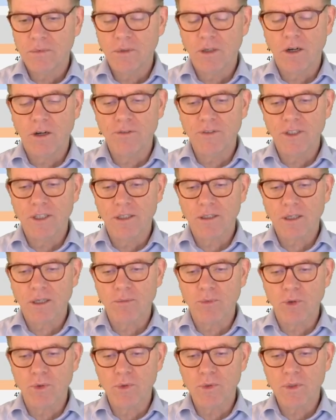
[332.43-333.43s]
of the
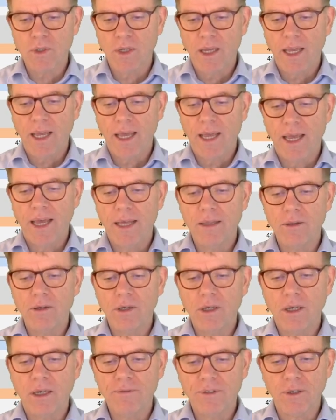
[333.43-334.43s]
attributes, and the
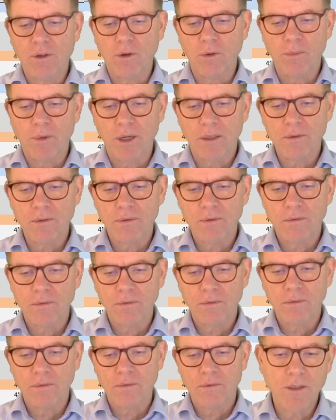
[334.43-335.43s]
graphical part.
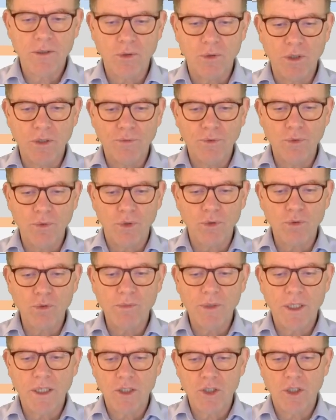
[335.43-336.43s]
So if you want to
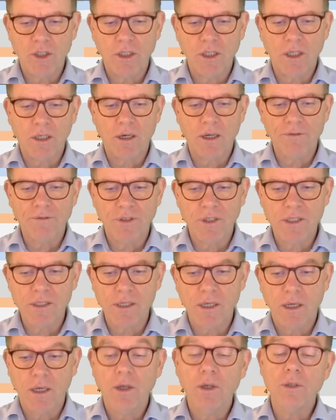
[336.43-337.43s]
manage any graphics
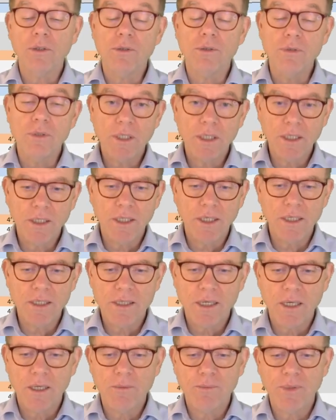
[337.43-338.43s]
using the
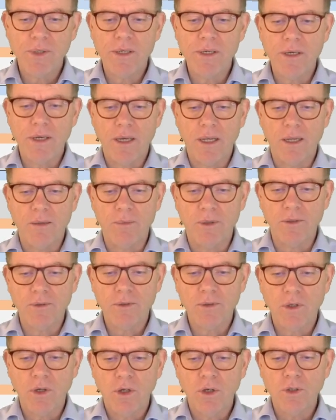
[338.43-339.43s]
SAP
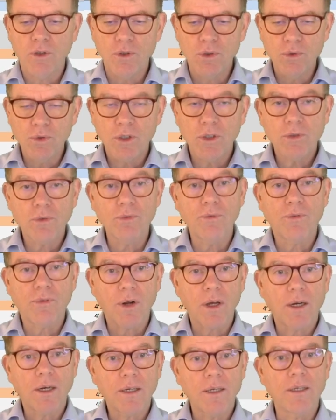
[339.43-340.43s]
elements, you need to
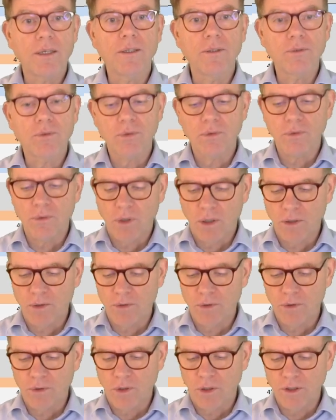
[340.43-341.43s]
fly in
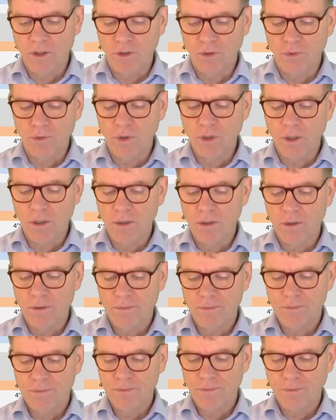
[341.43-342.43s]
Google,
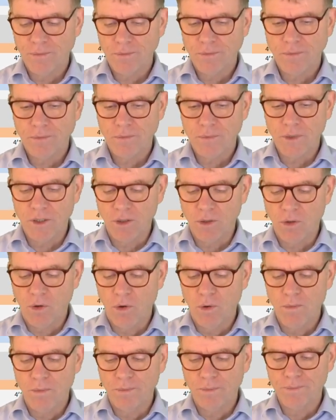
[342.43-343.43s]
in
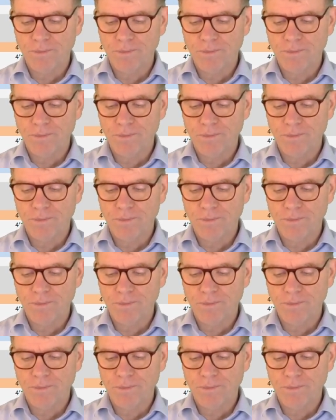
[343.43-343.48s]
Chrome.